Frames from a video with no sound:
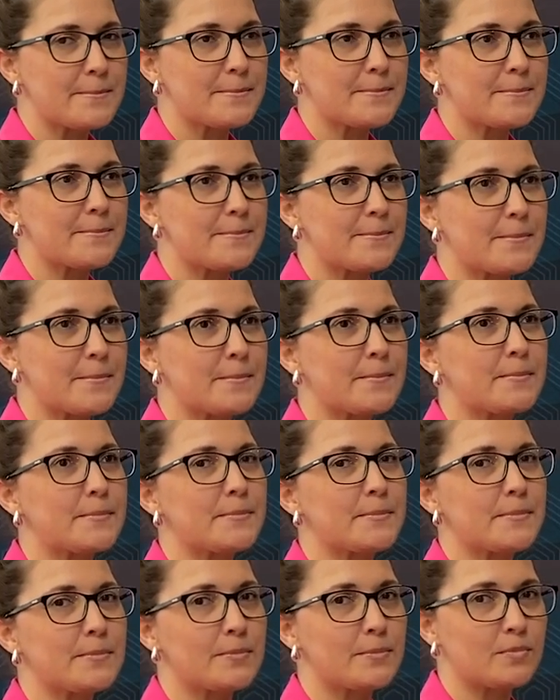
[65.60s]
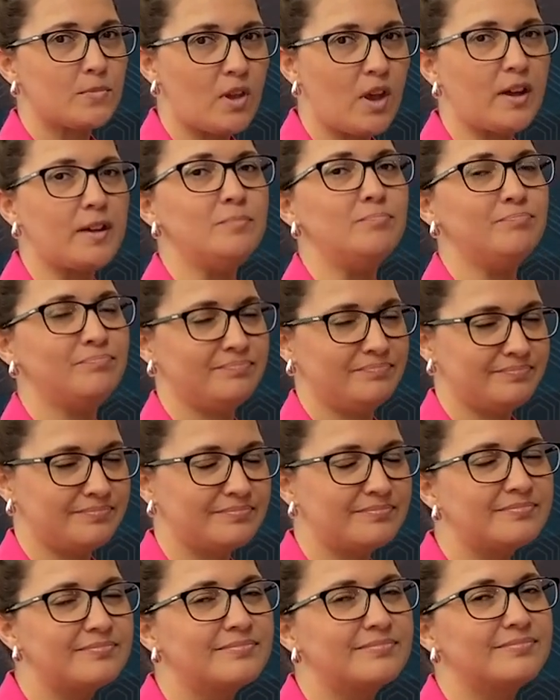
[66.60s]

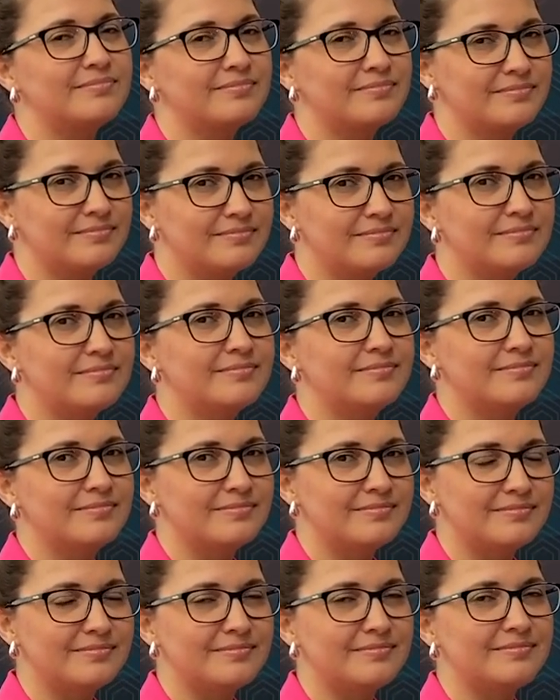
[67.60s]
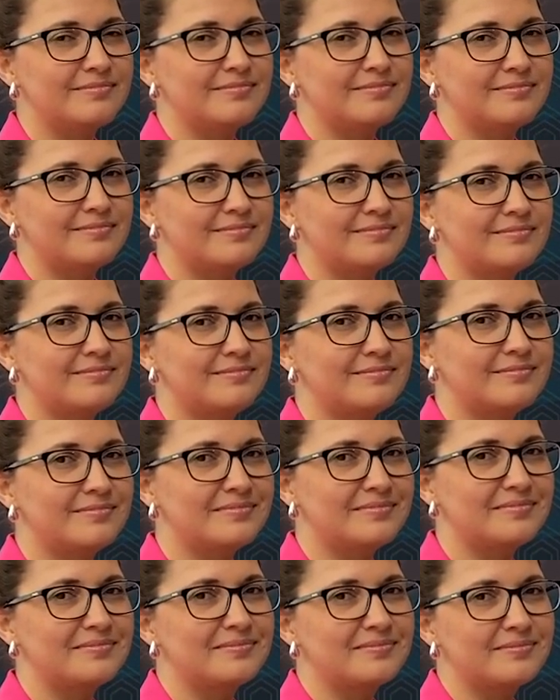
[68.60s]

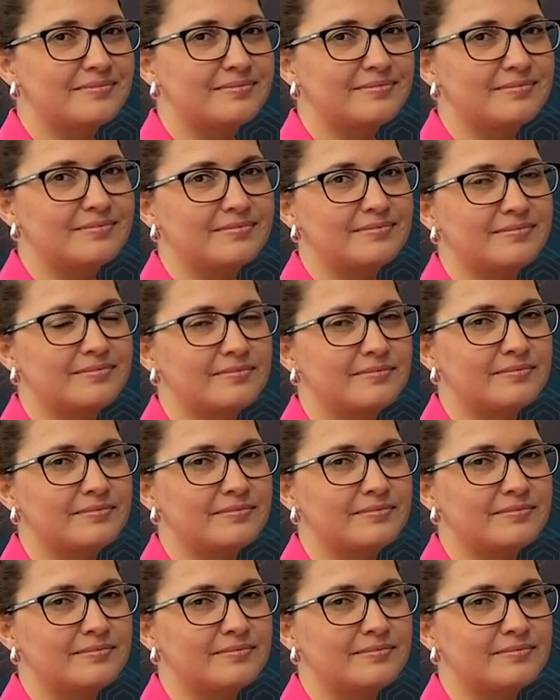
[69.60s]
[no speech]